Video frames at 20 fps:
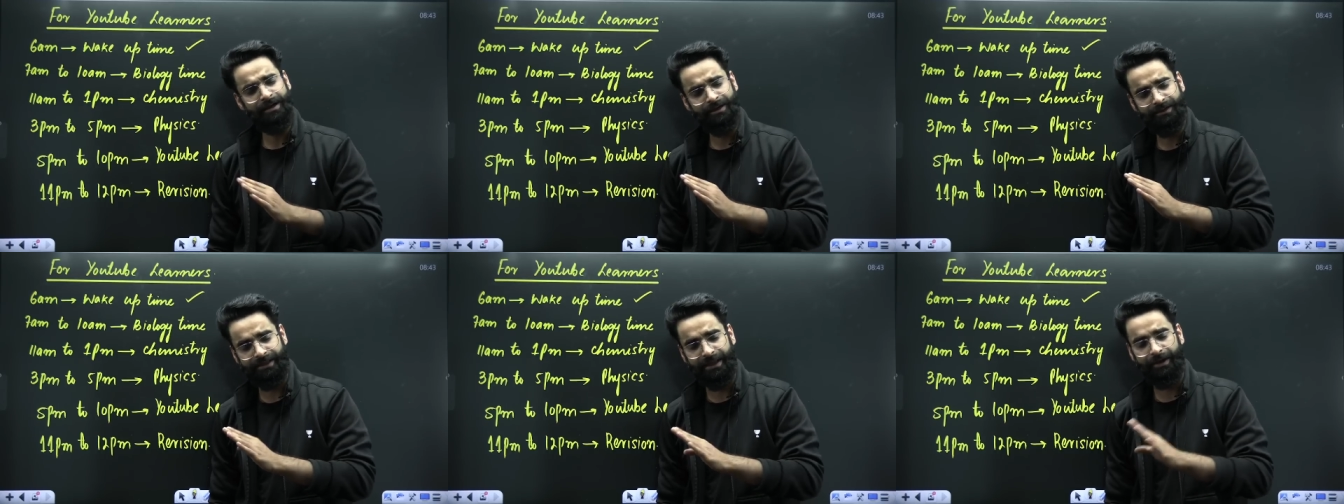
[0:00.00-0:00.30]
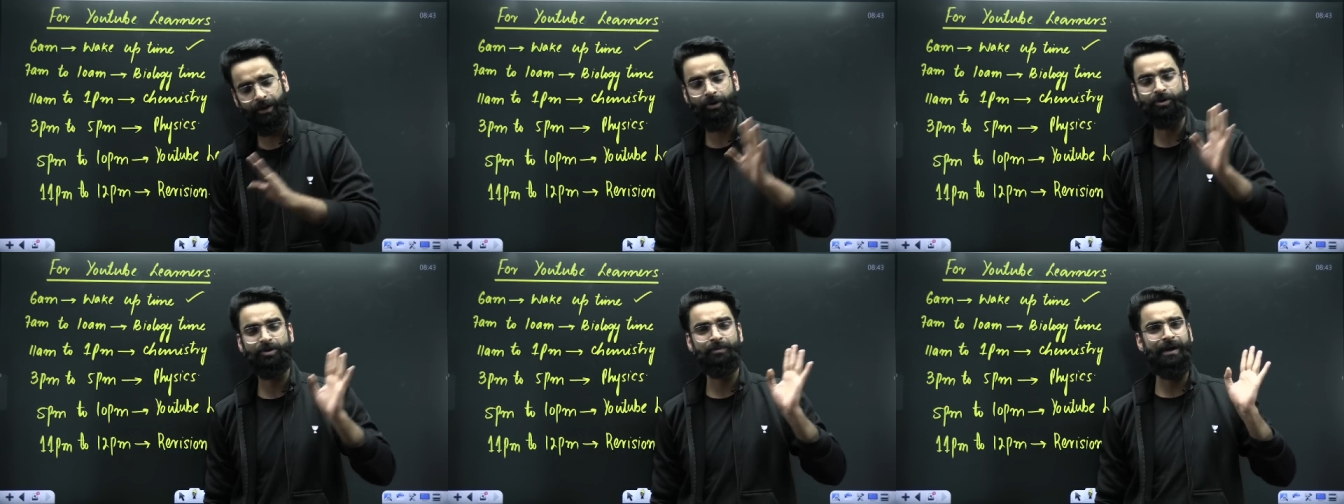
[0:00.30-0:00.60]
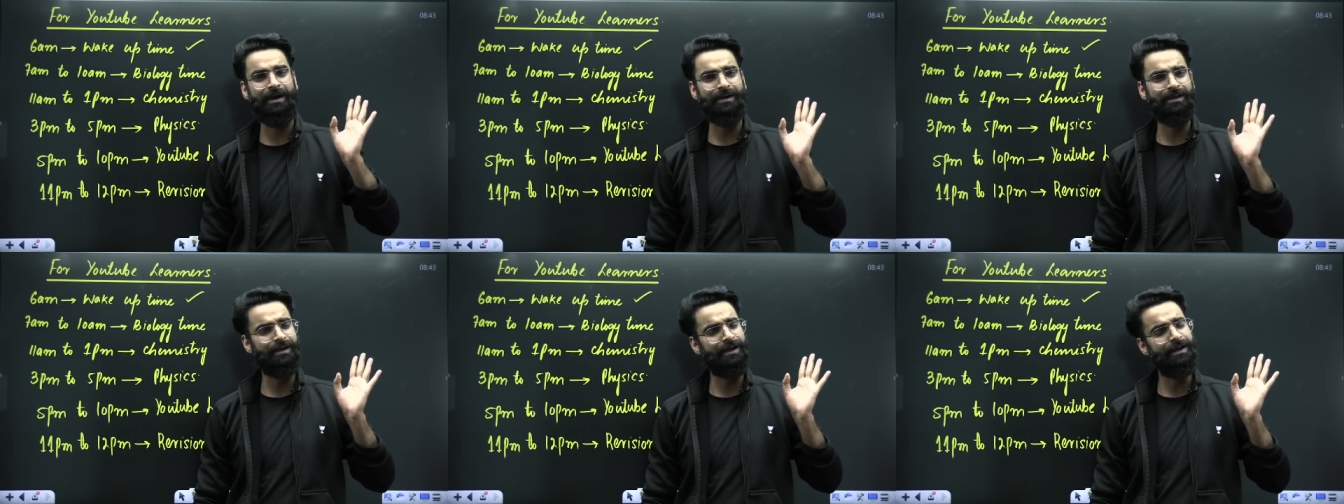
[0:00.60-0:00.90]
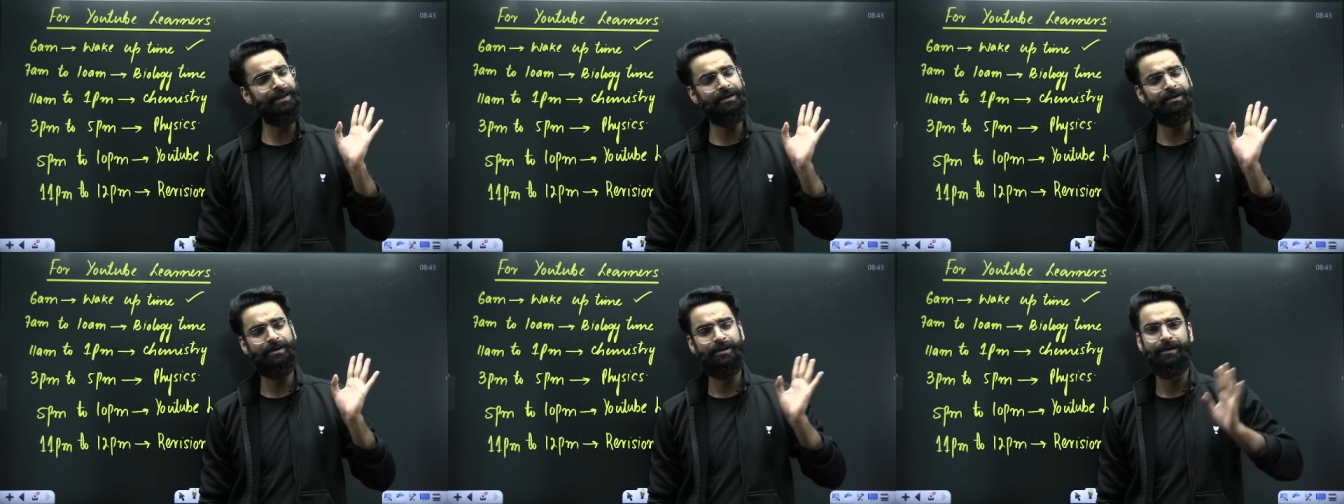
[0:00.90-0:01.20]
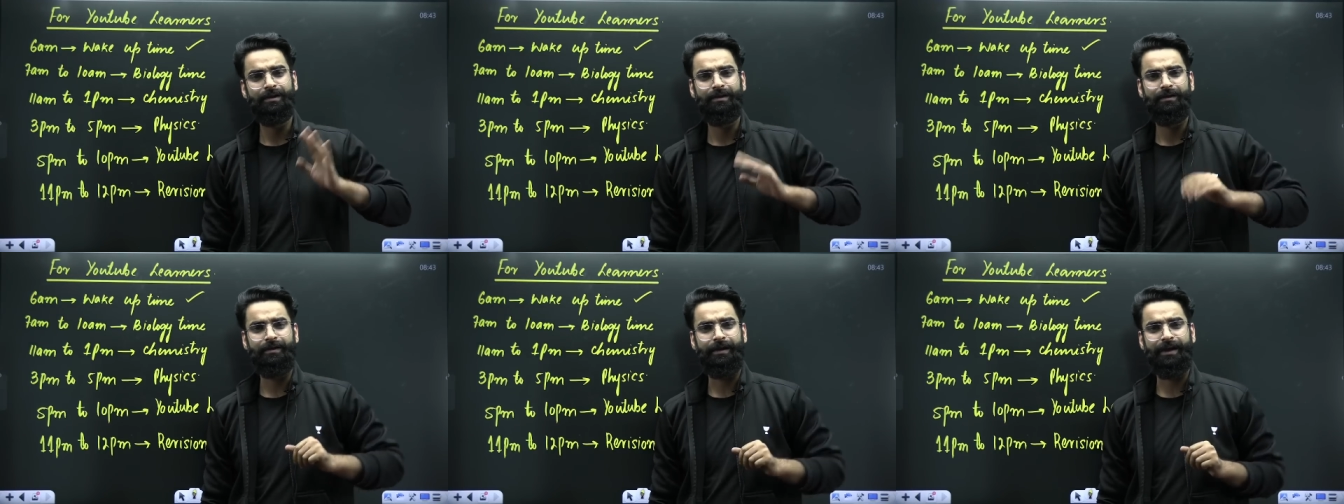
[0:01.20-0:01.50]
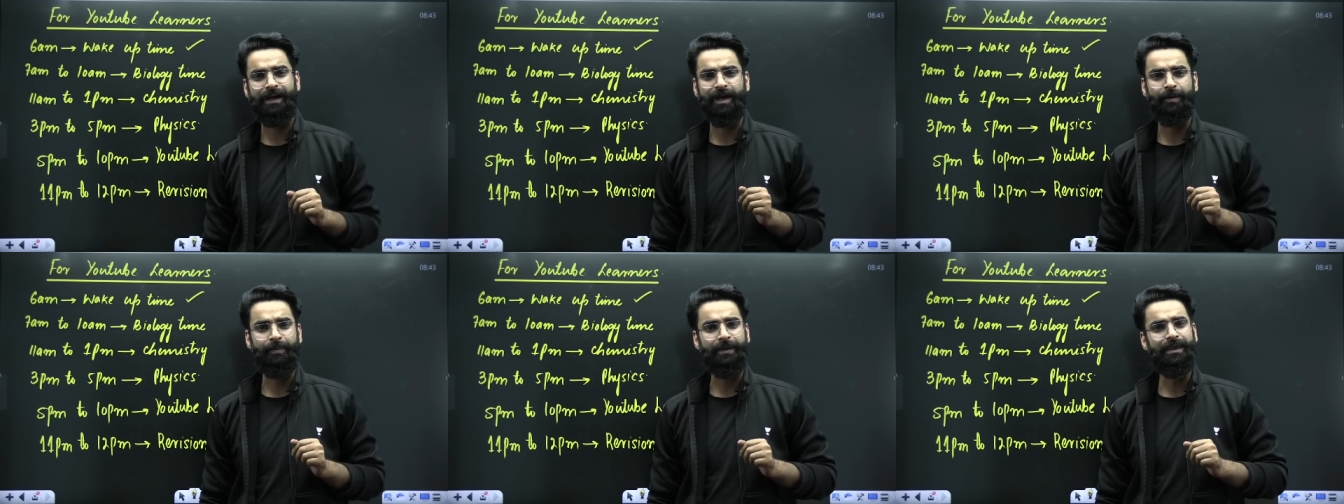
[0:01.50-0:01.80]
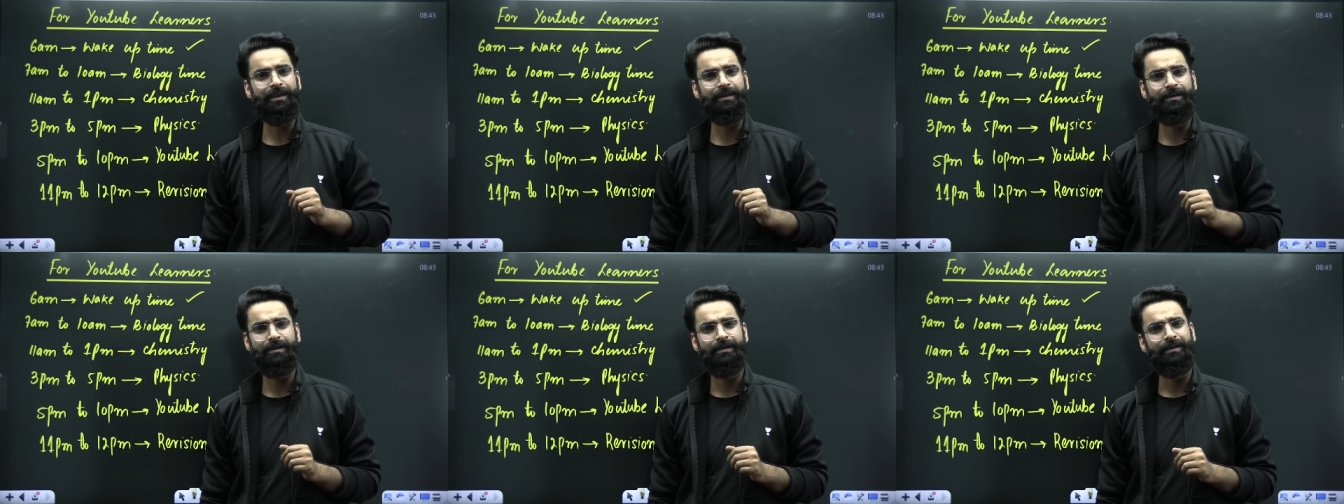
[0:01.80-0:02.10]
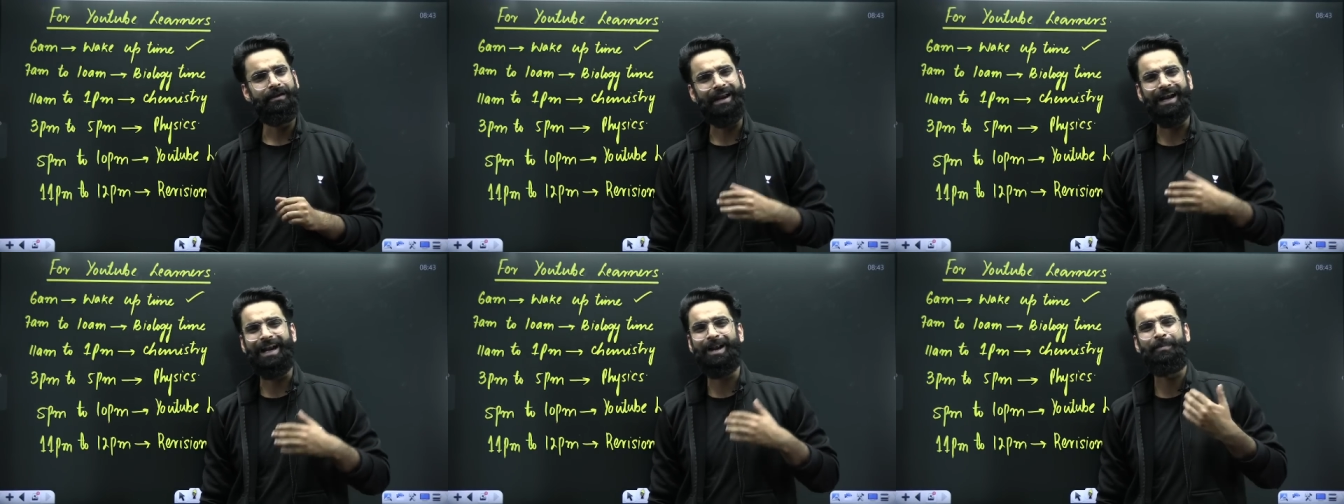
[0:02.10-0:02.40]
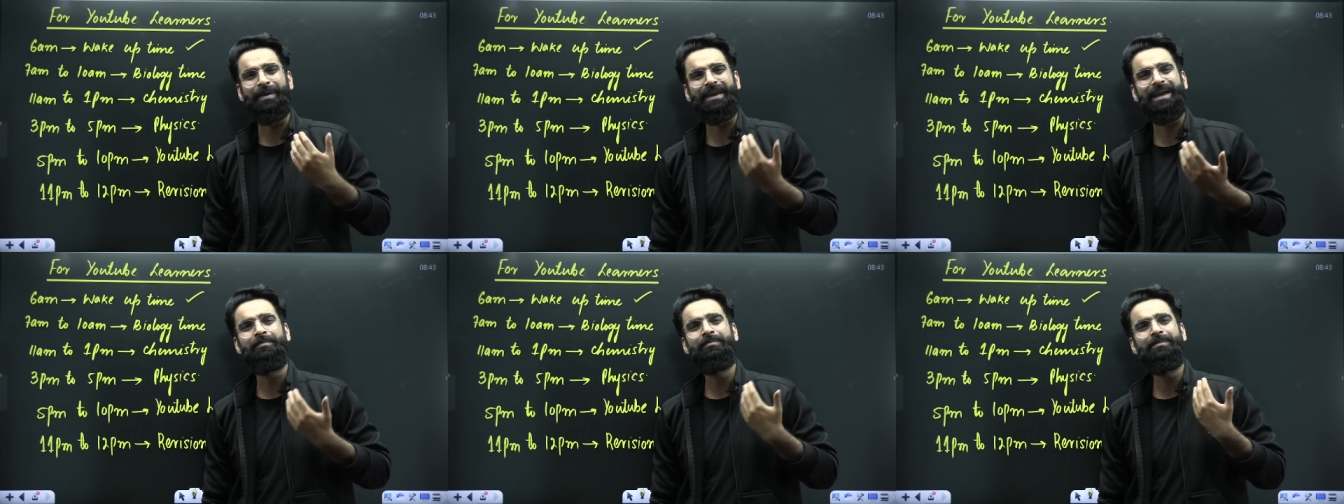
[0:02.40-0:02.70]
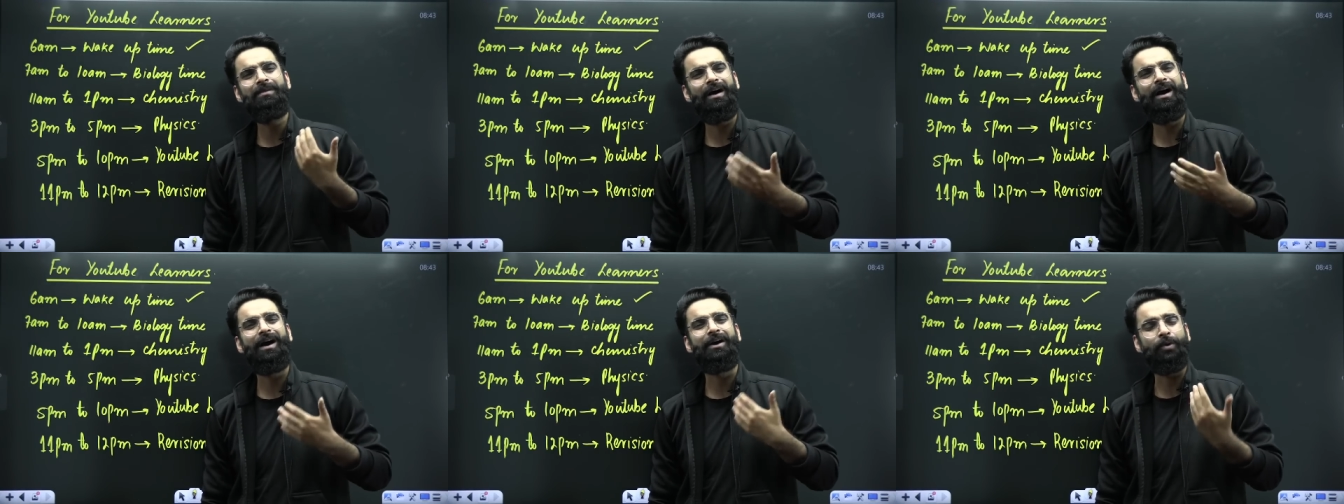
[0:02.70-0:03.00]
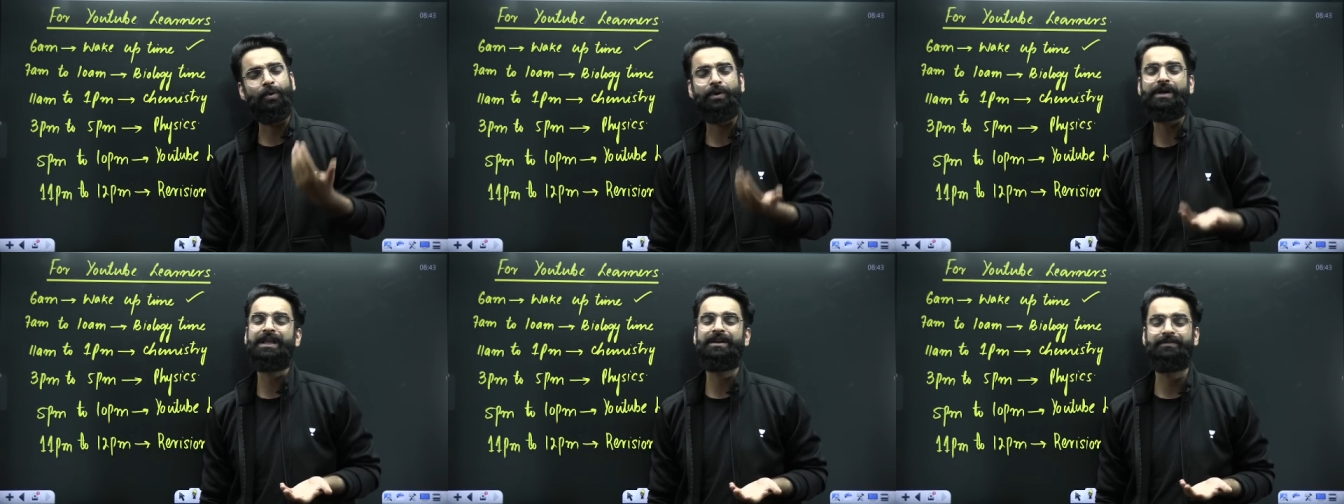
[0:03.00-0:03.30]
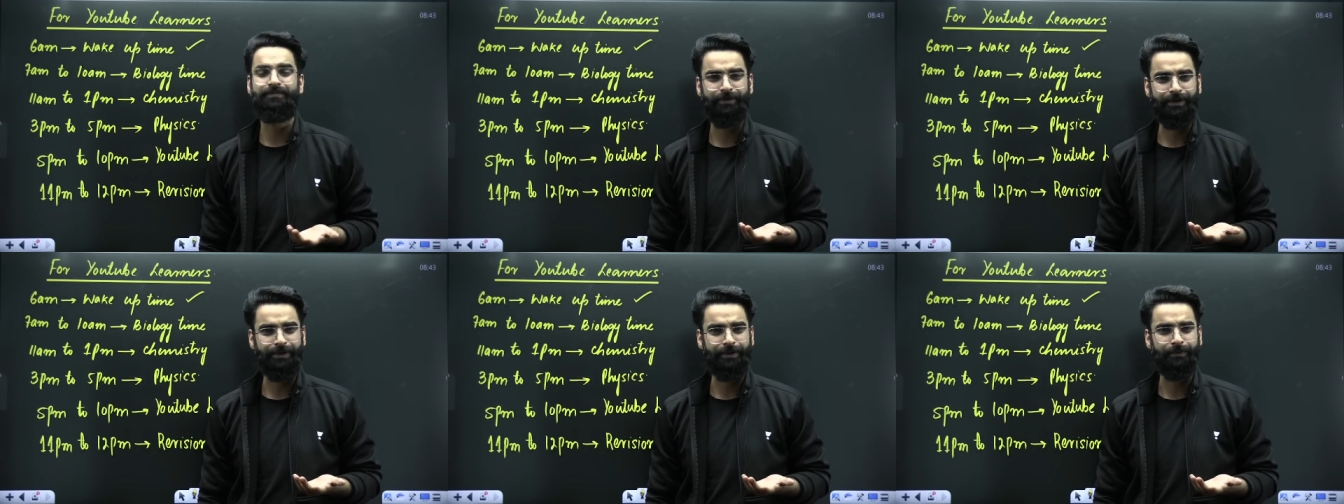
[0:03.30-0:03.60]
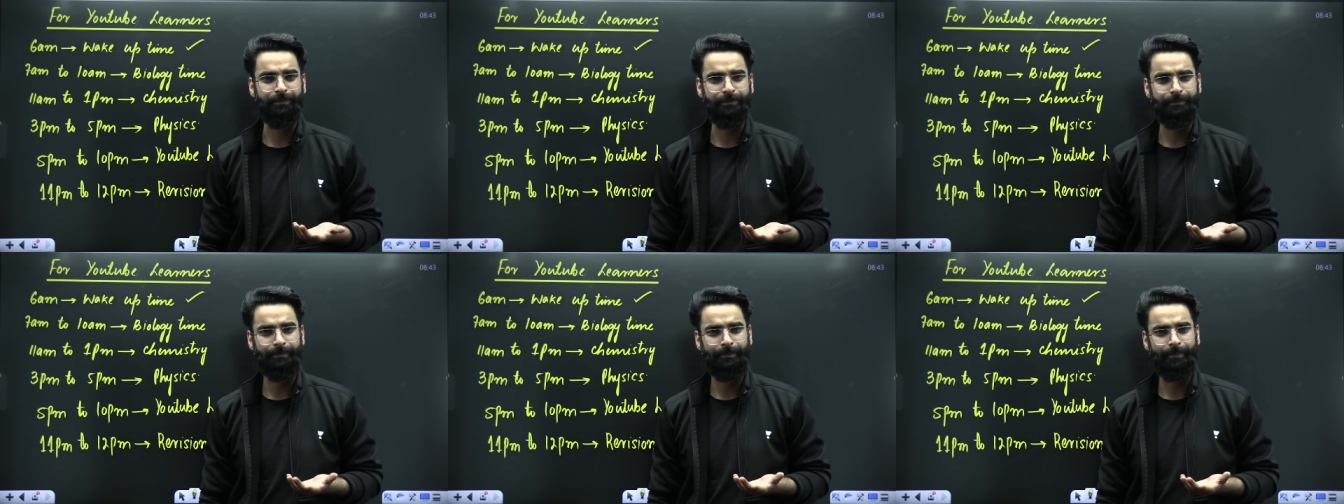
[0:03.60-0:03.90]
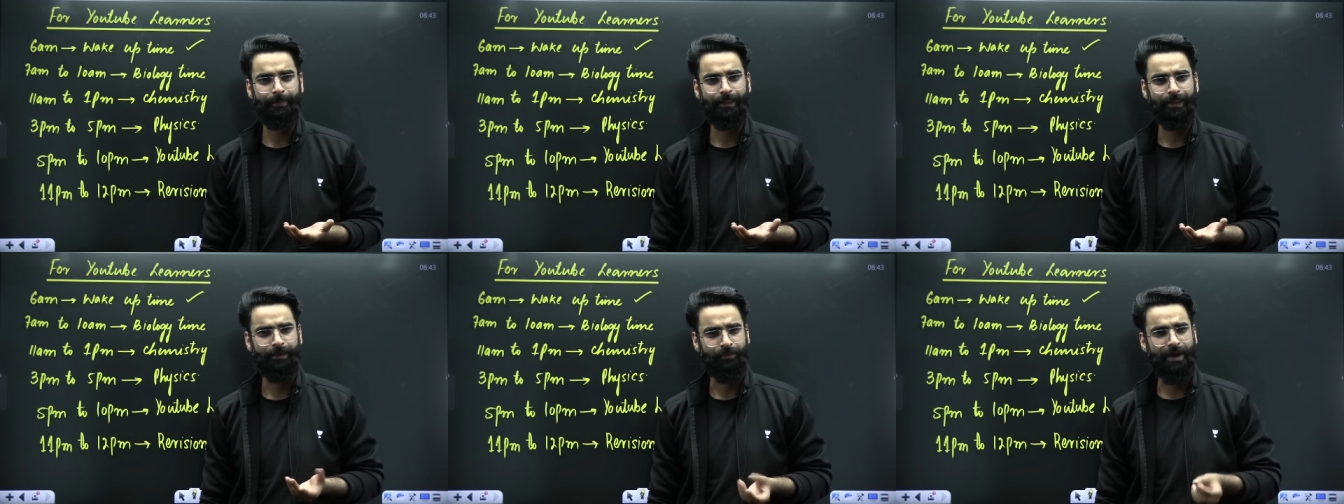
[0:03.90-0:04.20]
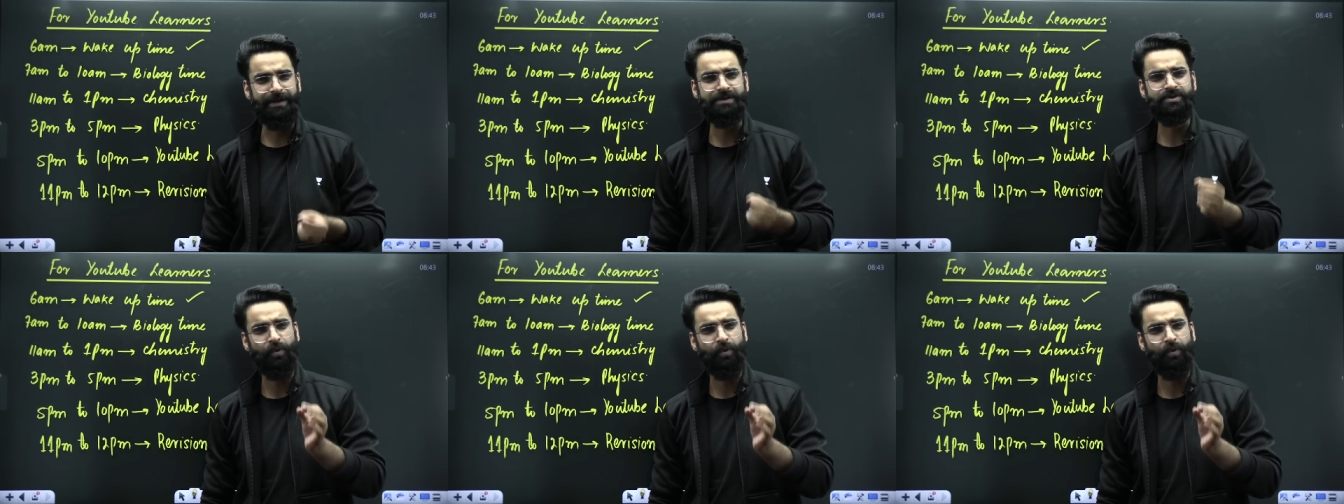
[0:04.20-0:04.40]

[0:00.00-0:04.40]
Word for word: then automatically it'll be it'll become a routine for you right